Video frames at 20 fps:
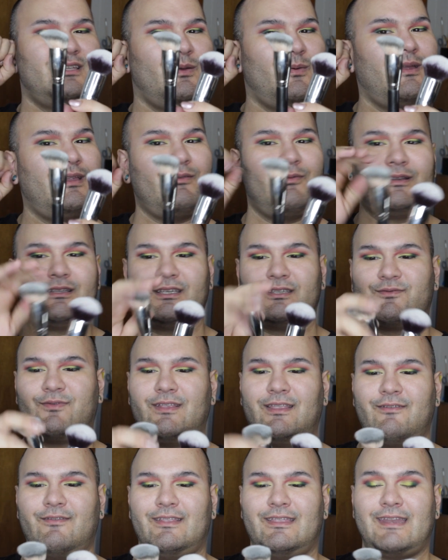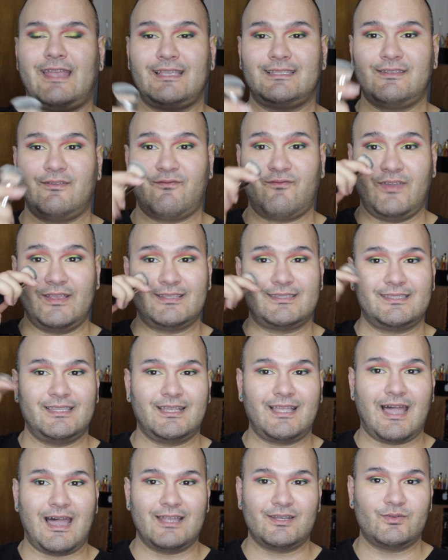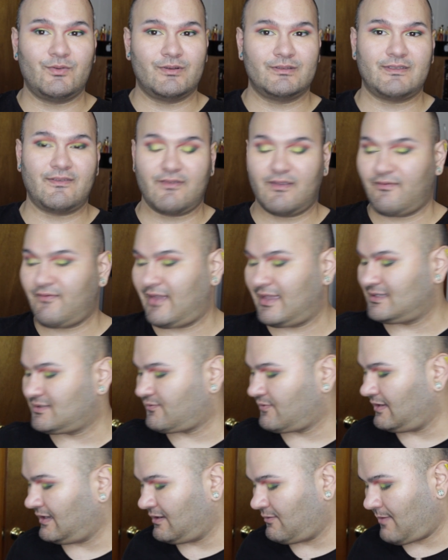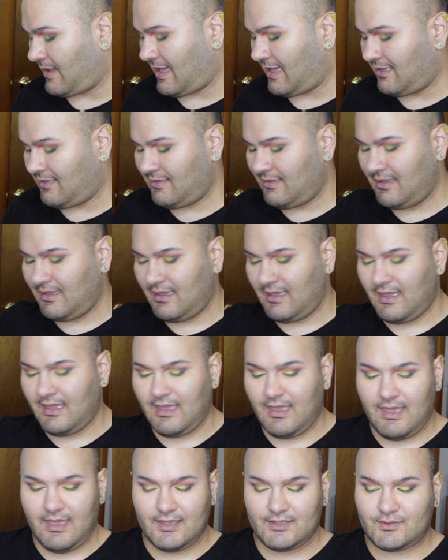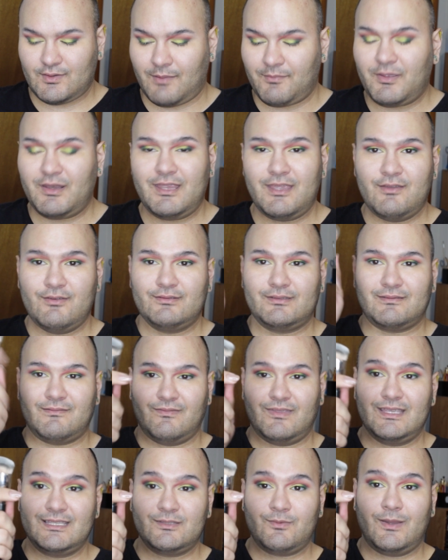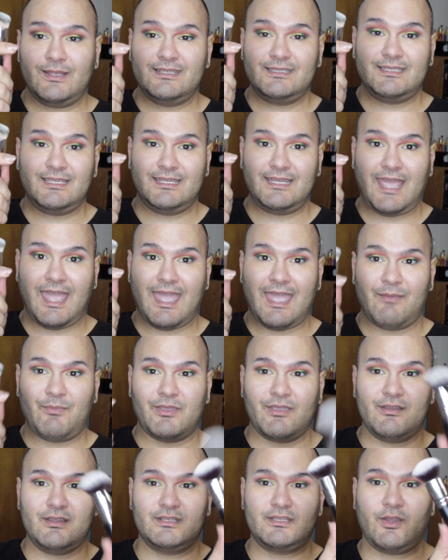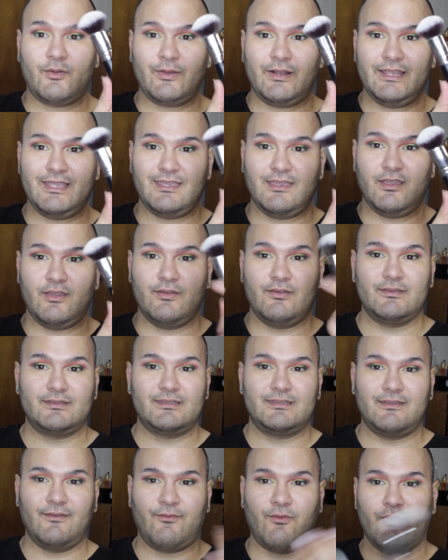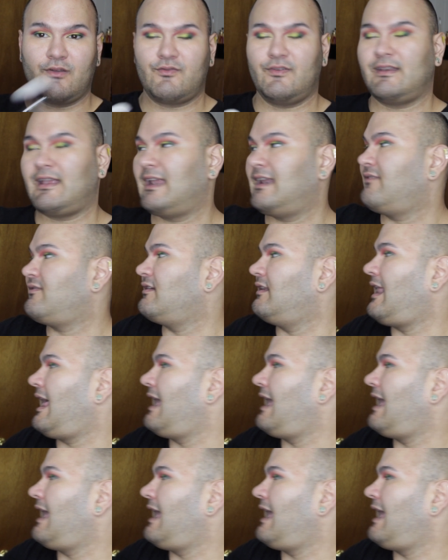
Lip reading: to it, which is really, really nice. It fits the contours of your face really well. So I'm going to use this one today, but you could totally use the 439 if you